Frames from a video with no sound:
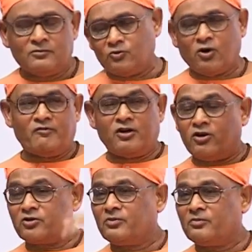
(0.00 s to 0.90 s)
No, I will
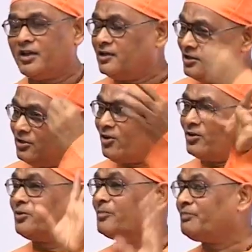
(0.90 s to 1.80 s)
not go. And he did
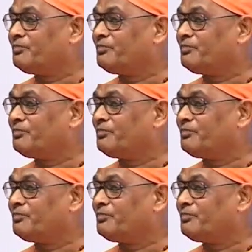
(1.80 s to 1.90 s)
not go.